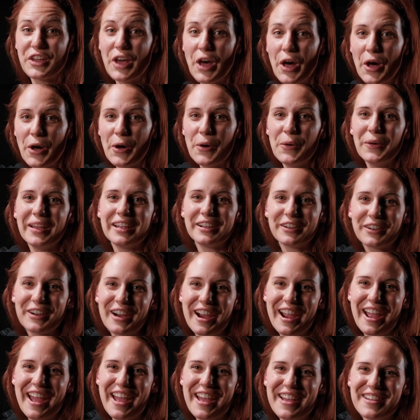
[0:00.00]
Go
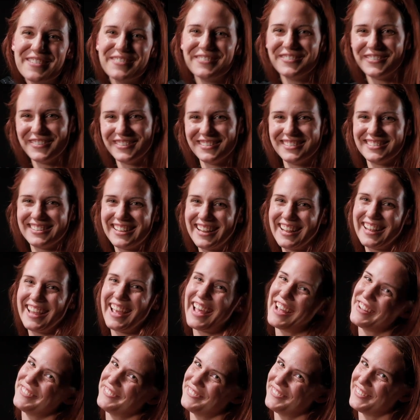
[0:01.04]
engrave.
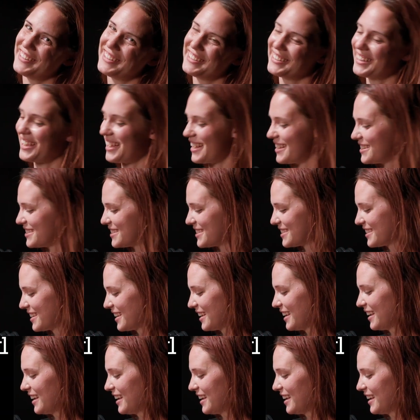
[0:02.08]
Have fun, guys.